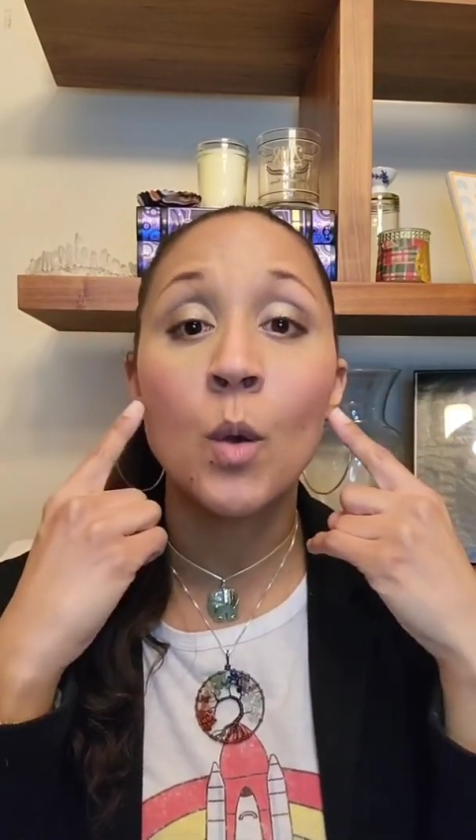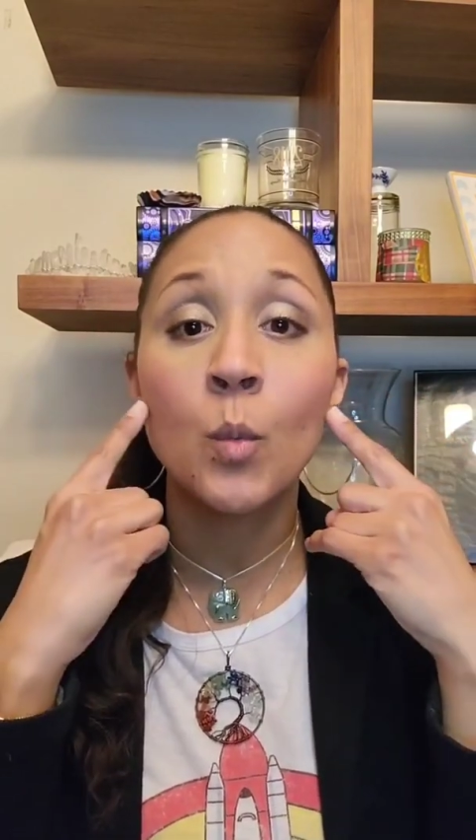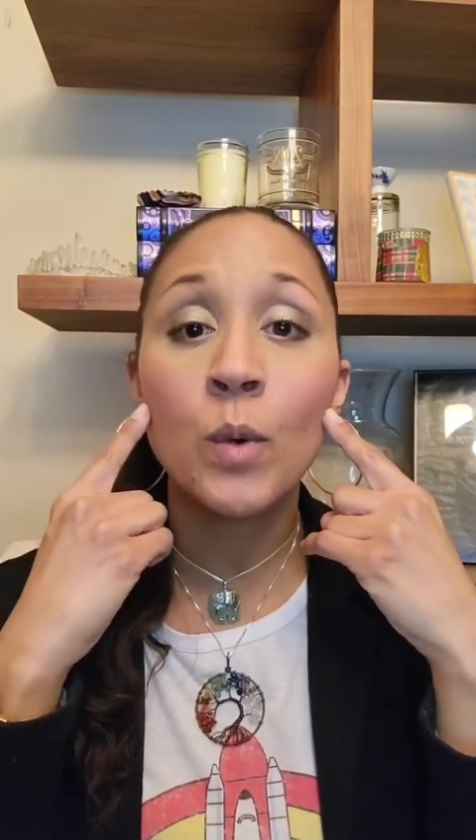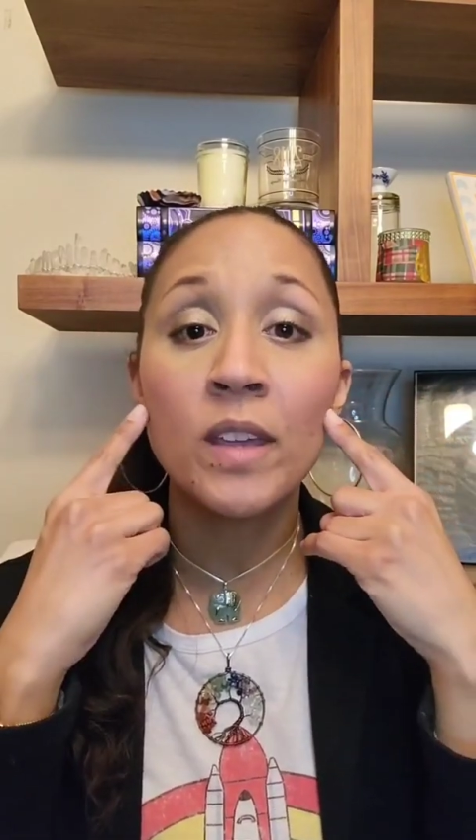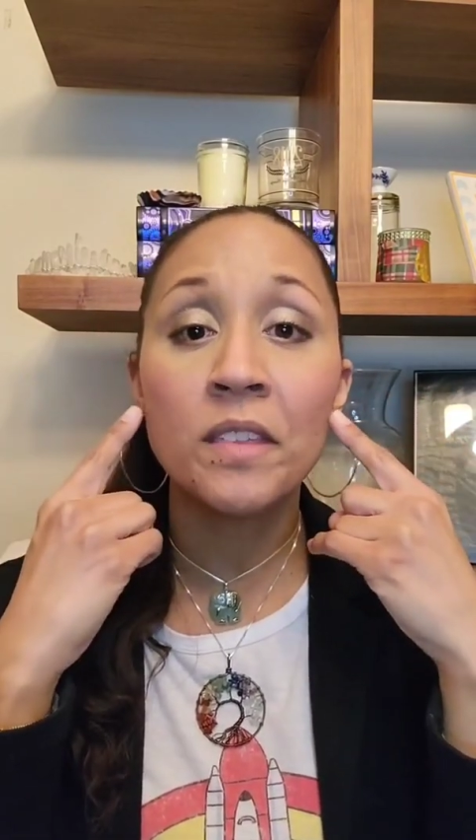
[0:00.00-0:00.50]

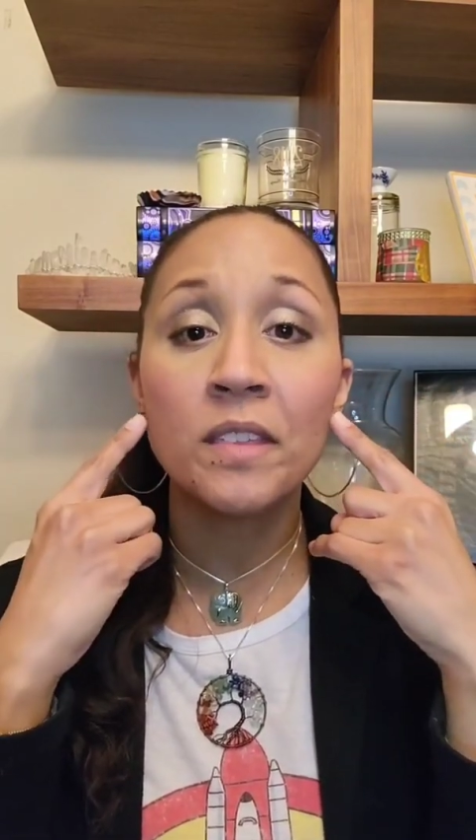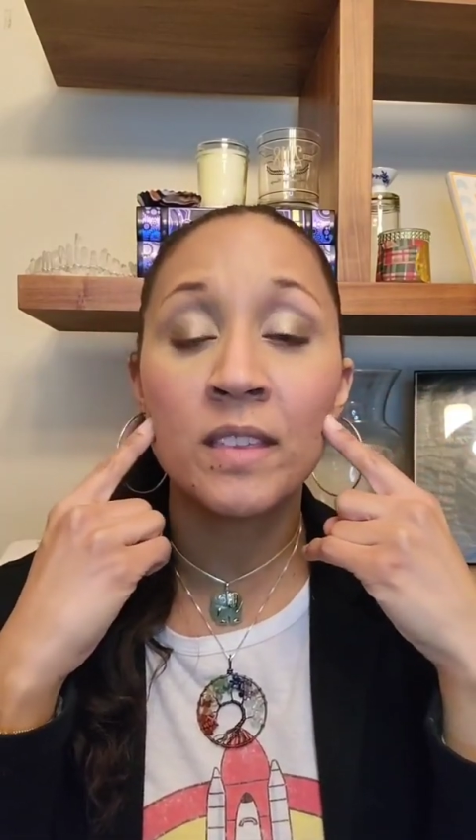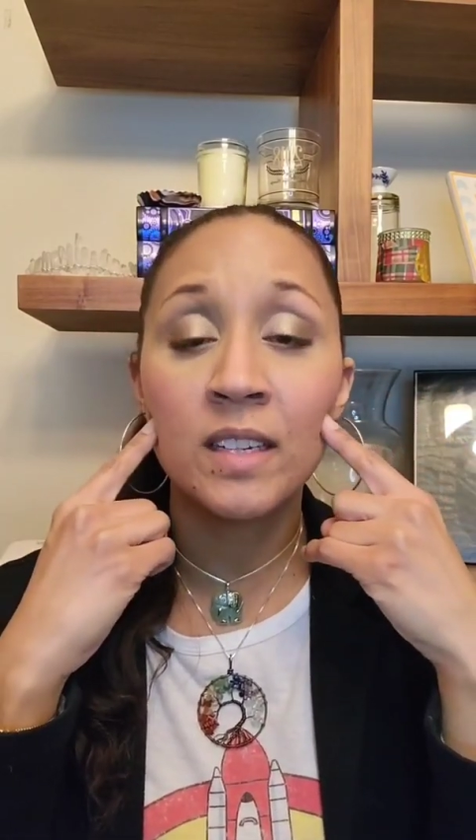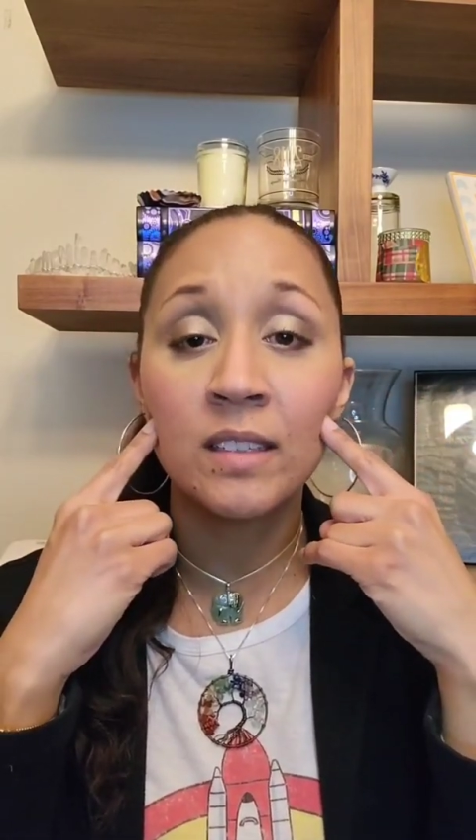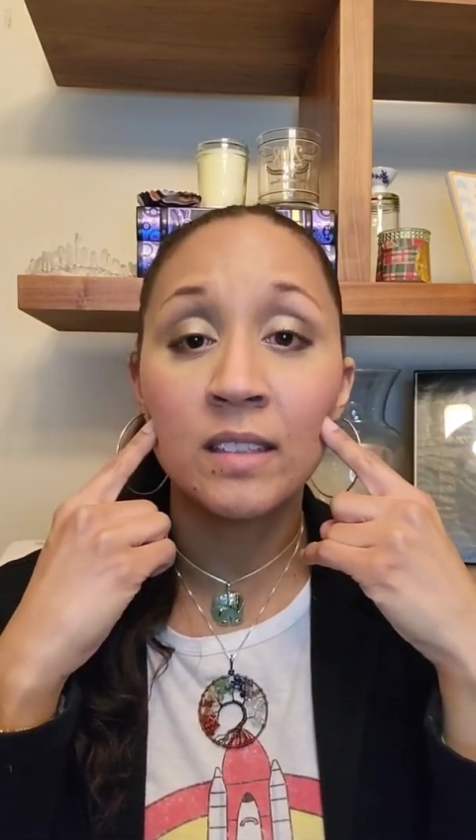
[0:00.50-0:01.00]
with
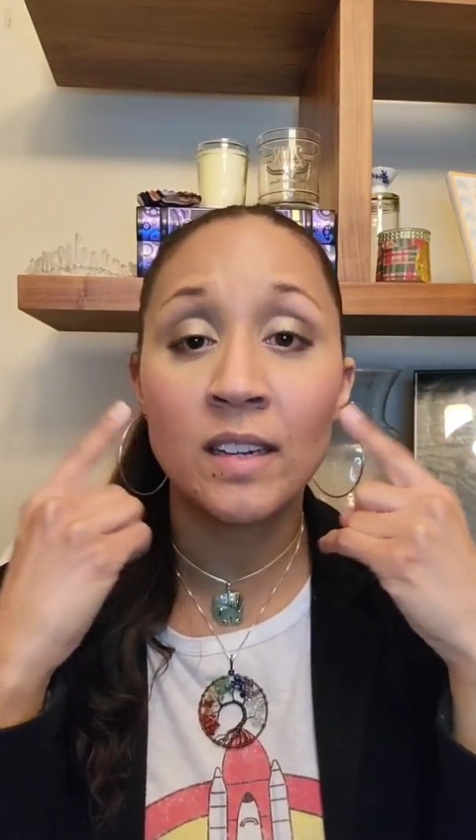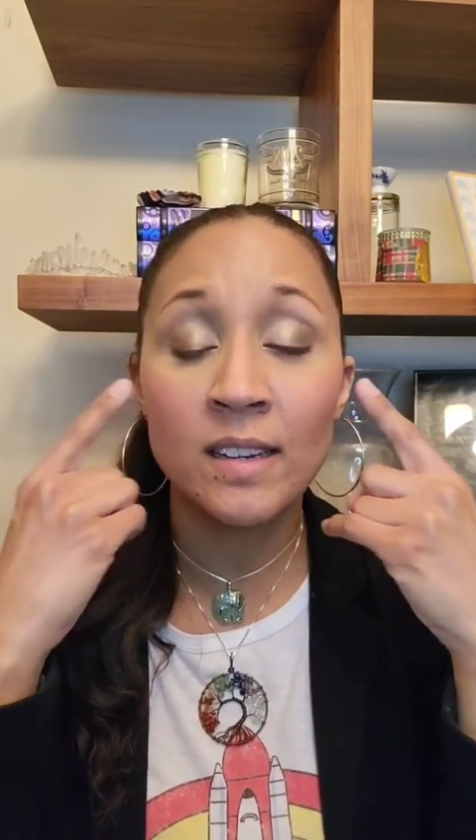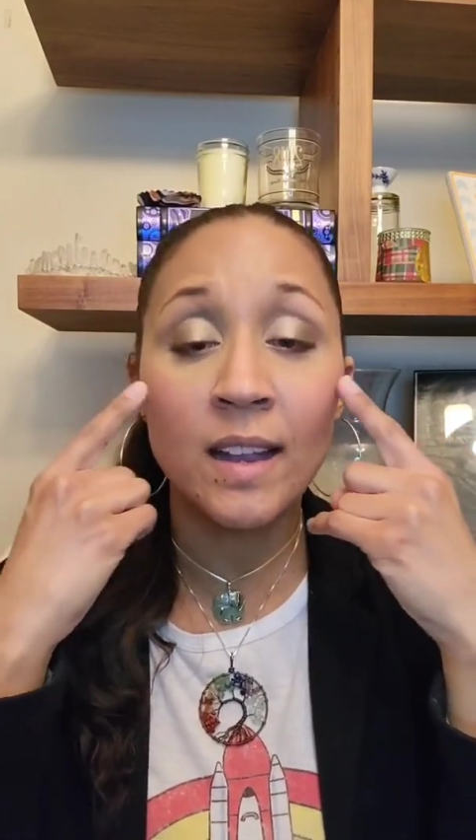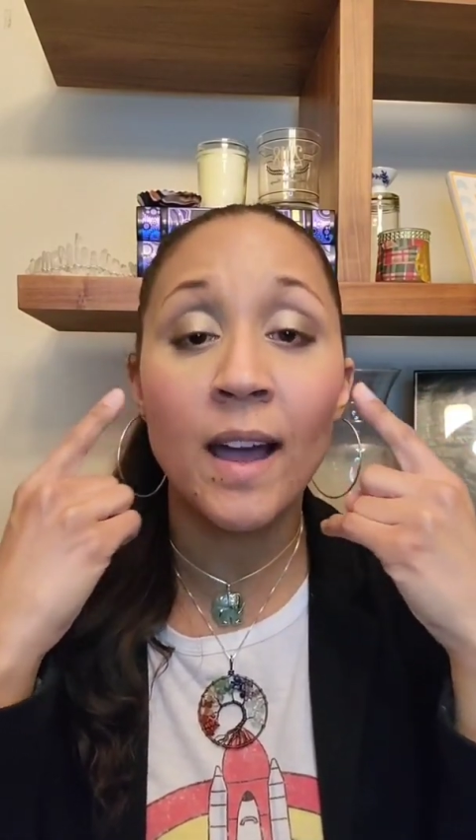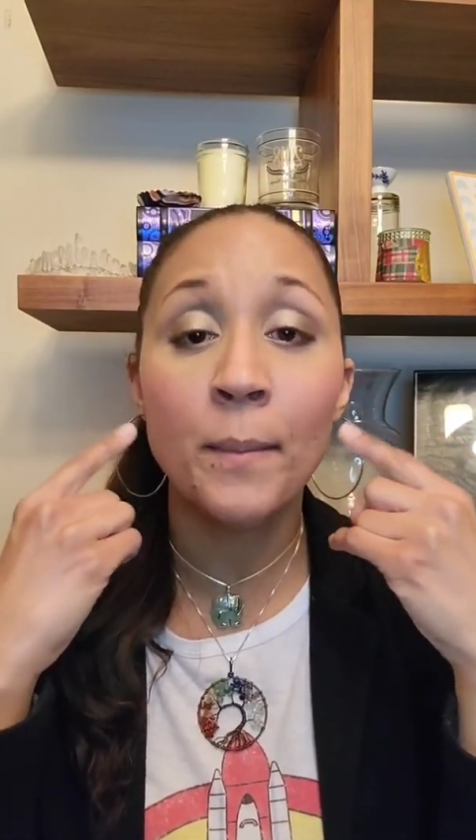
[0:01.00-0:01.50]
this
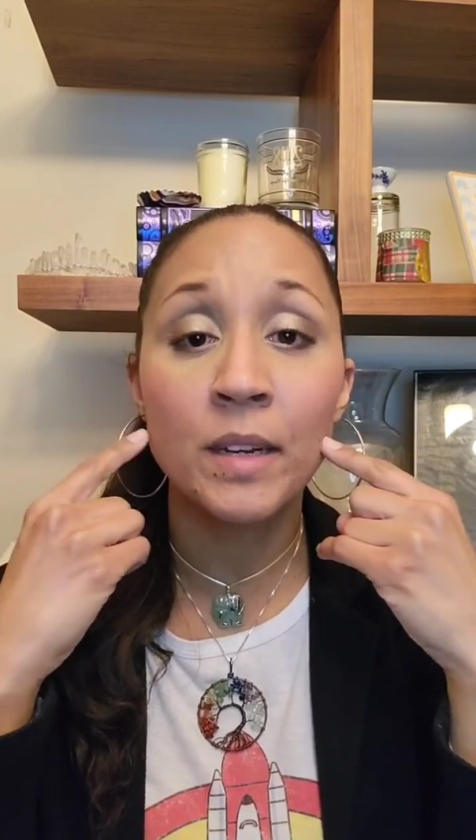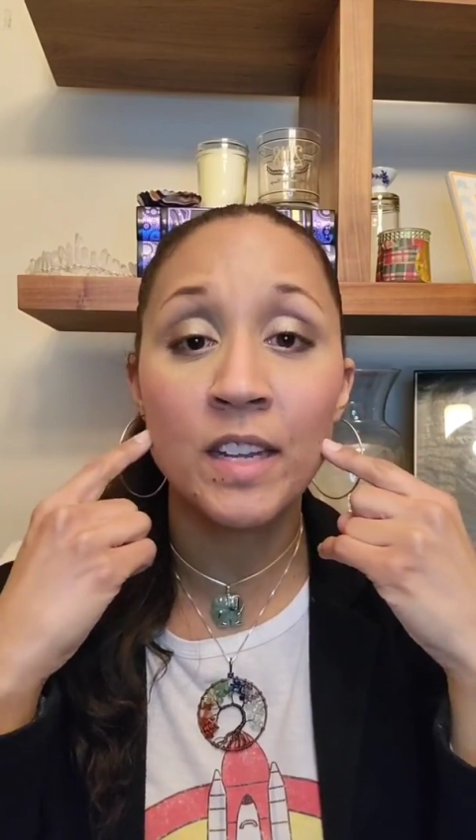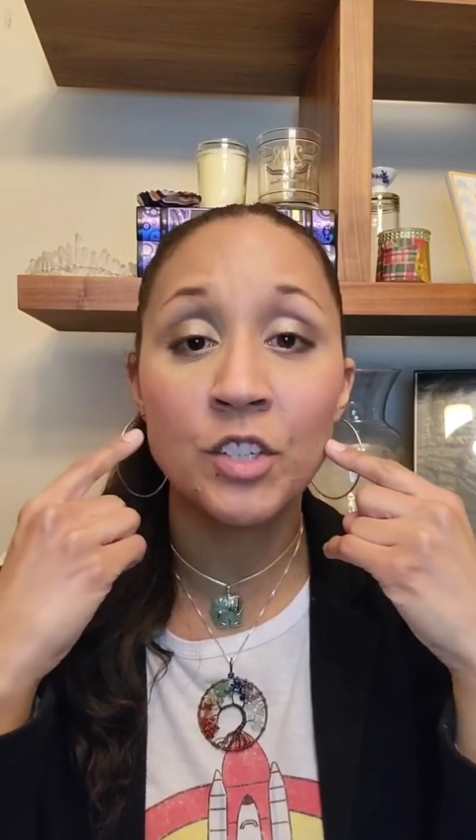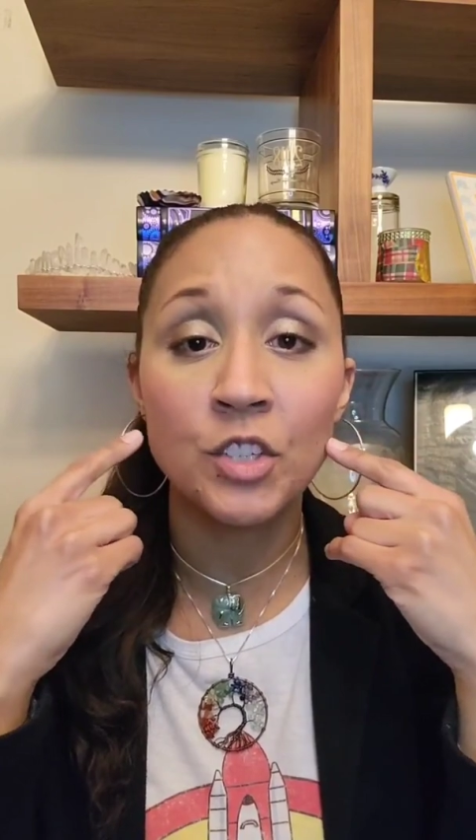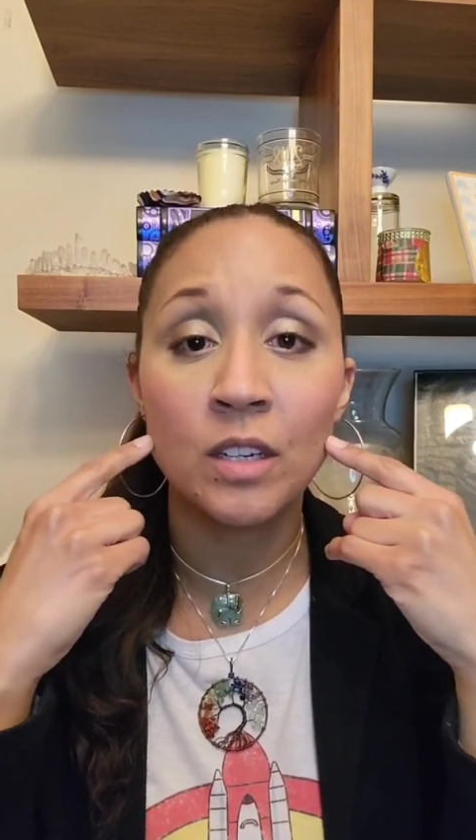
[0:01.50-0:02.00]
in
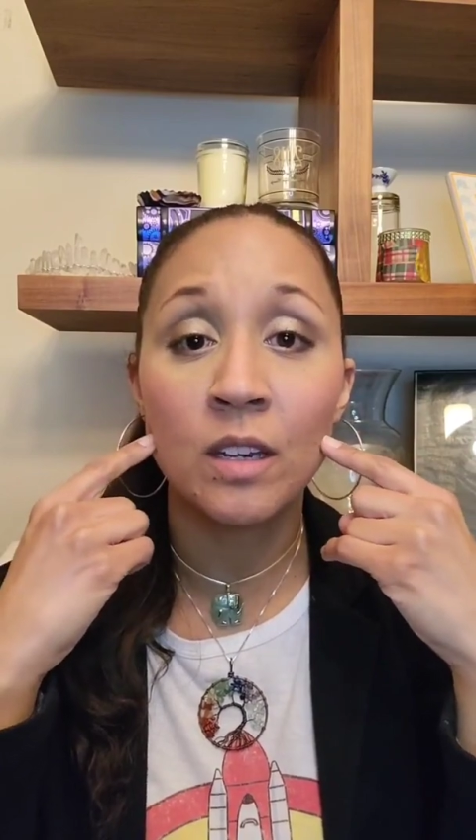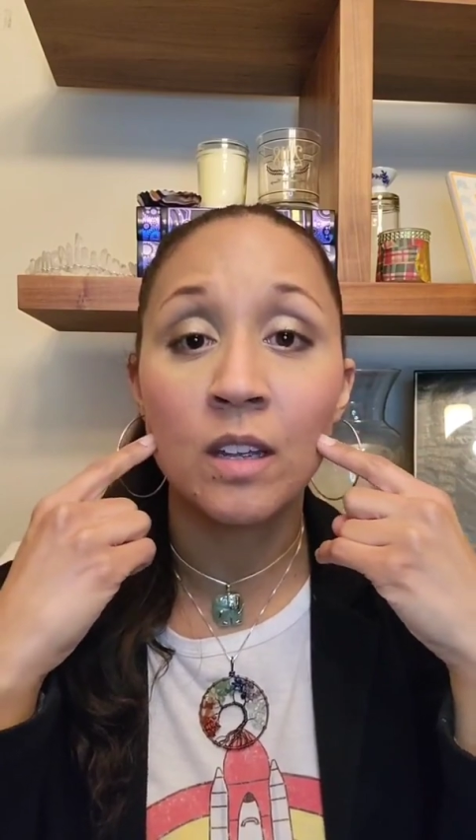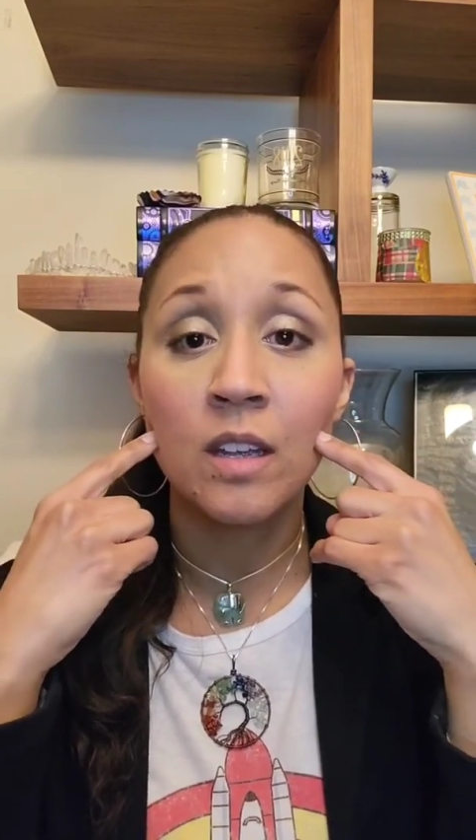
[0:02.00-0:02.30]
combination